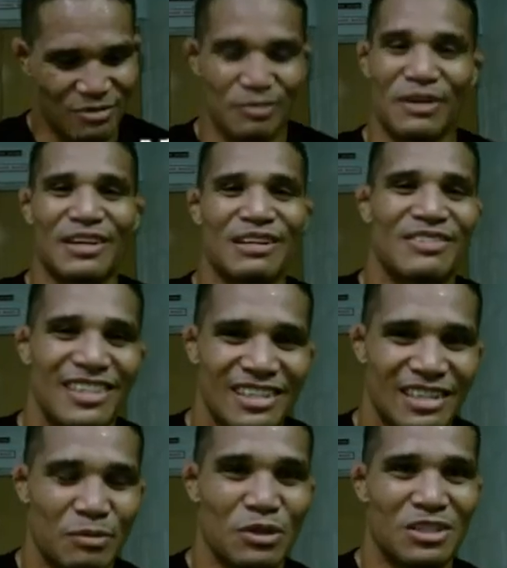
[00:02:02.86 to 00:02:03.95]
God for my wife,
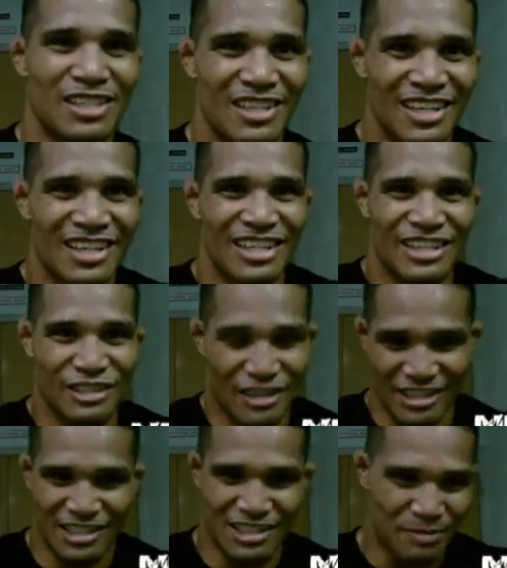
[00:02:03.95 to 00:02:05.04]
the most
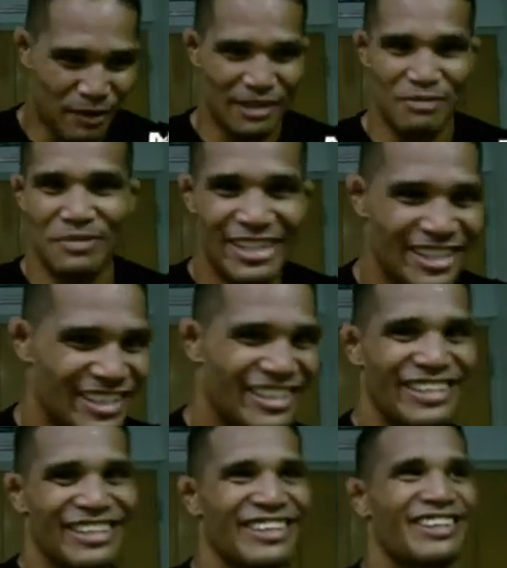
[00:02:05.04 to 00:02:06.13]
strongest part of
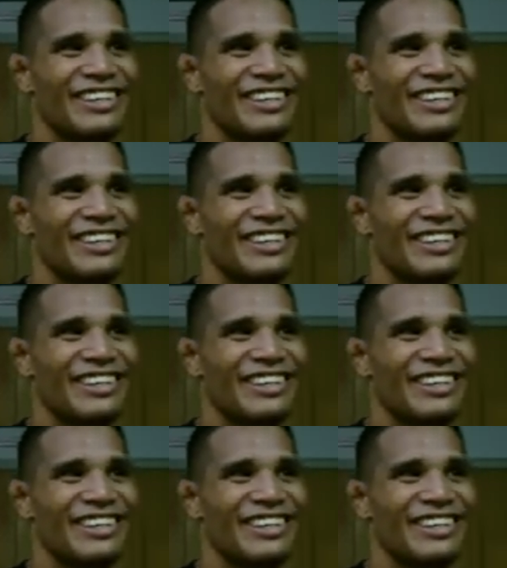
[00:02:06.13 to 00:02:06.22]
me.